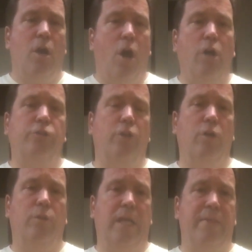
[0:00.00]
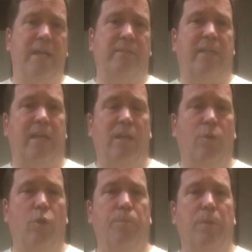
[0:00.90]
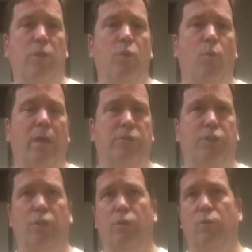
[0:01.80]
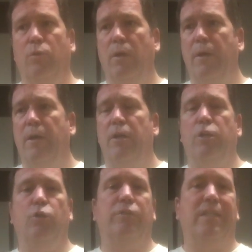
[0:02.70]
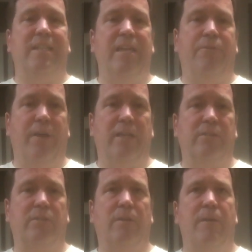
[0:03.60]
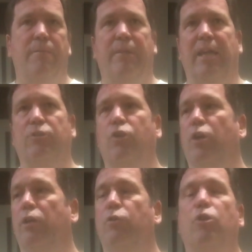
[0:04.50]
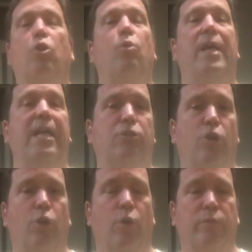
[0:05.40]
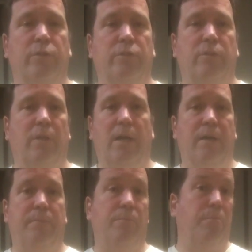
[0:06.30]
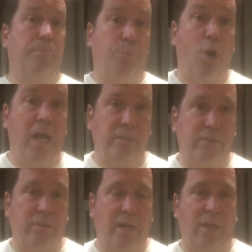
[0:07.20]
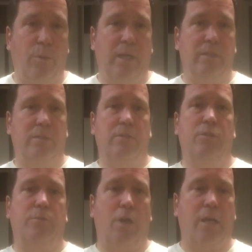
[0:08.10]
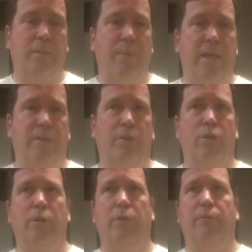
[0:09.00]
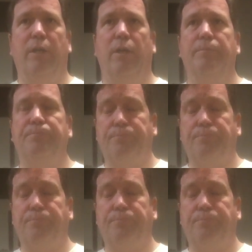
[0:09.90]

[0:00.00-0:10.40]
Also in that second group, you want to use a defense that is going to create turnovers. Press, like we talked about in the earlier video.